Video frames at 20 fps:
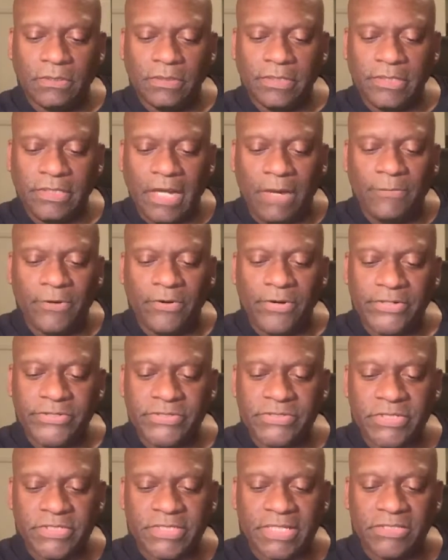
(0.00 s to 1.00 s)
Cowboy
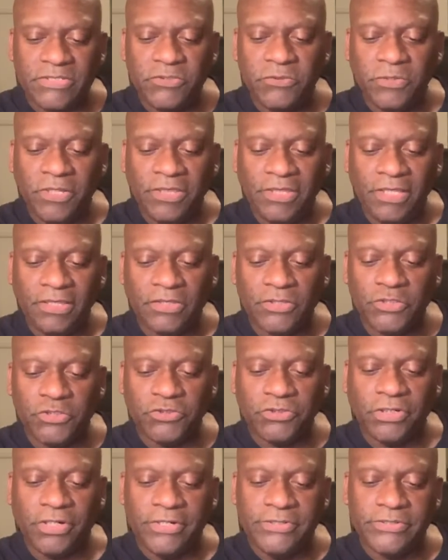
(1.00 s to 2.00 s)
Rush says, I truly think the
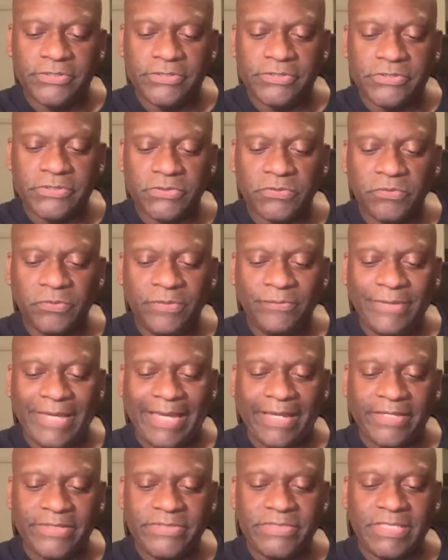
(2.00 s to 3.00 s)
Chargers will be
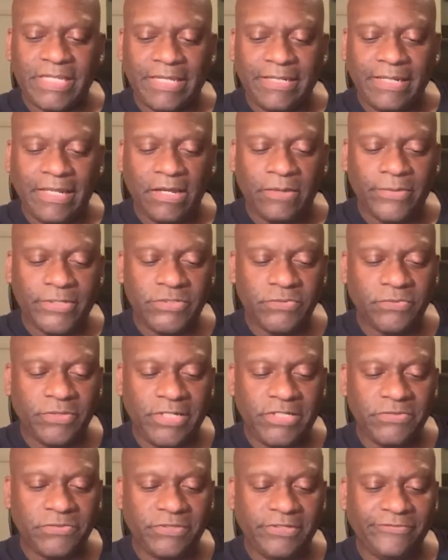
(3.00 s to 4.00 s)
back in San Diego by
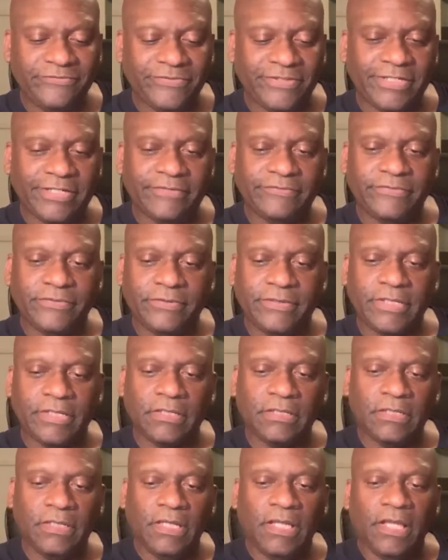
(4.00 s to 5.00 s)
2025. All right.
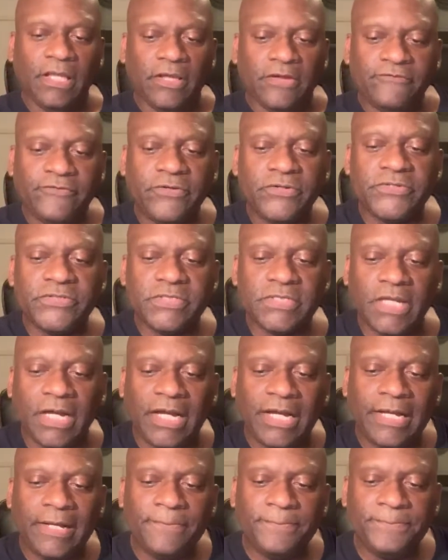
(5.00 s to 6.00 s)
Folks,
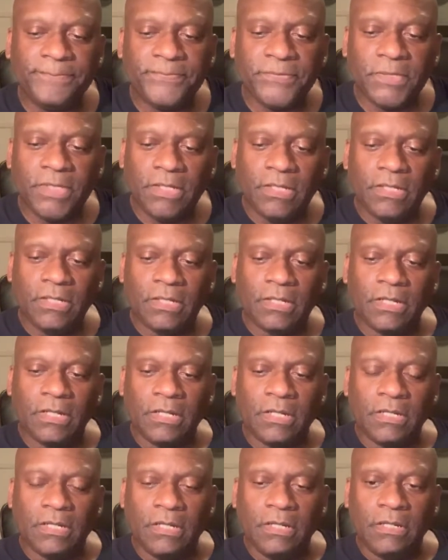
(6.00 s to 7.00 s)
um,
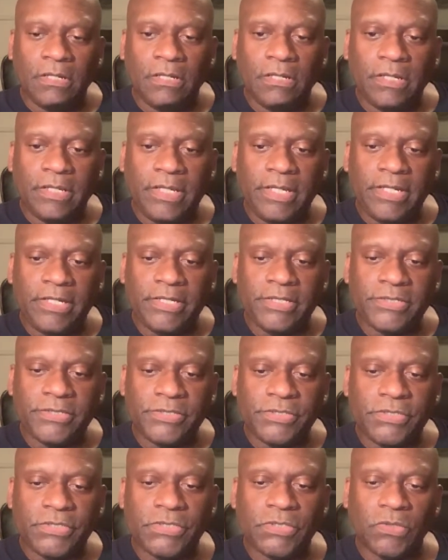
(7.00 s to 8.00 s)
it
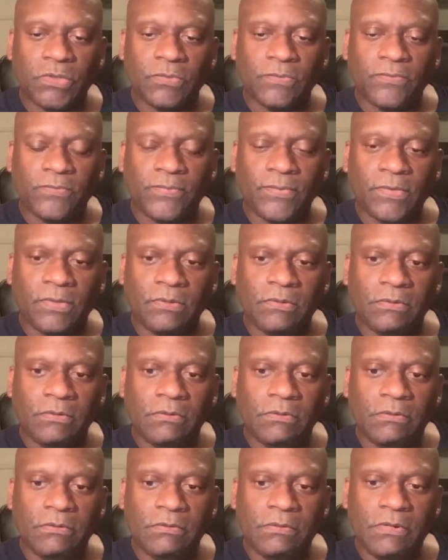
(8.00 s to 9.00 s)
is
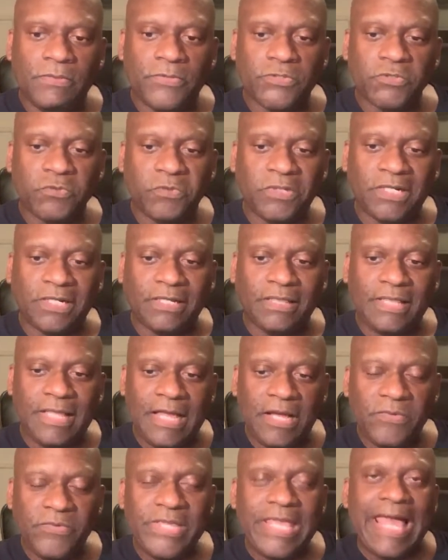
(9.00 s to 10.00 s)
almost 1
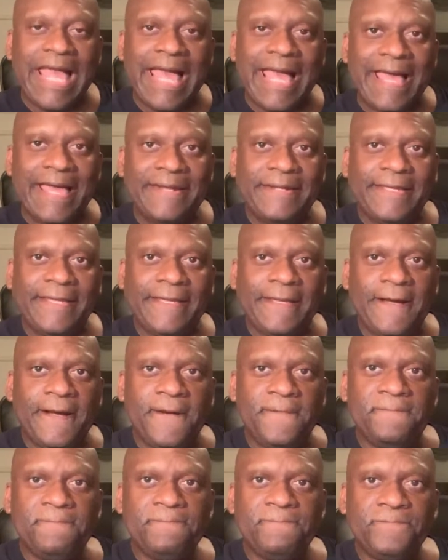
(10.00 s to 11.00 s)
o'clock. We had a
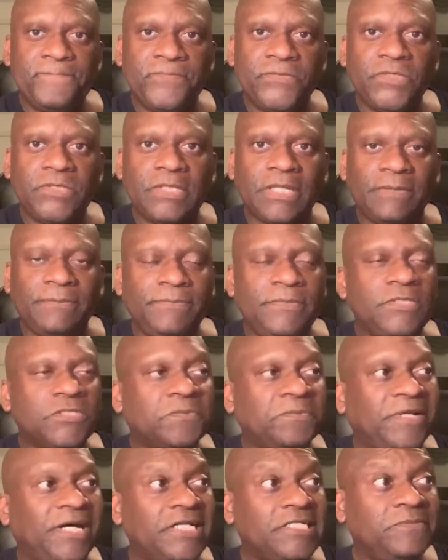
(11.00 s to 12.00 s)
um, I, there's
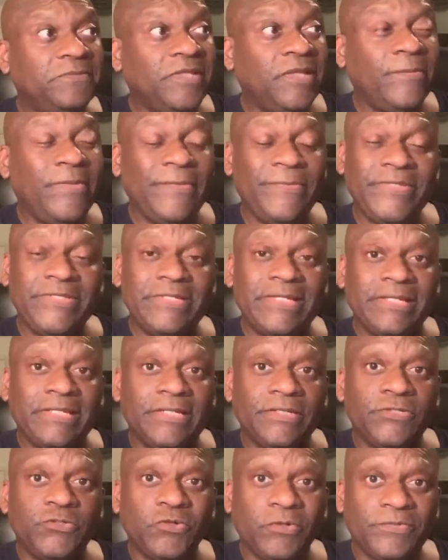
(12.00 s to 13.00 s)
a possibility I may be
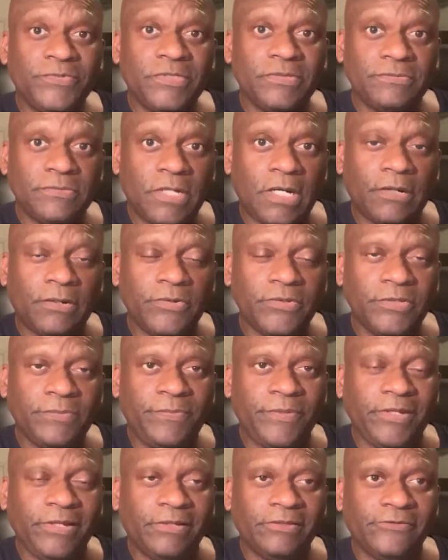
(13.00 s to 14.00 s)
taking a trip tomorrow,
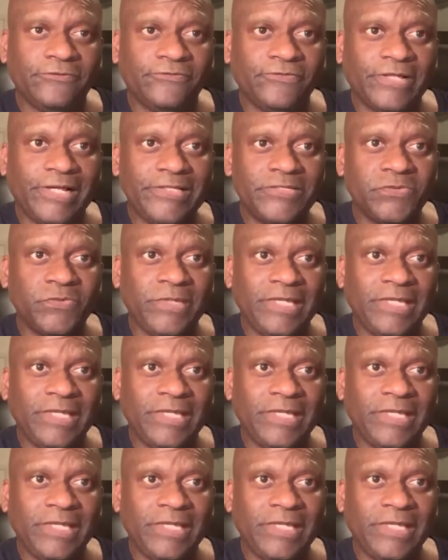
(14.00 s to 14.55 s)
depending on the flights.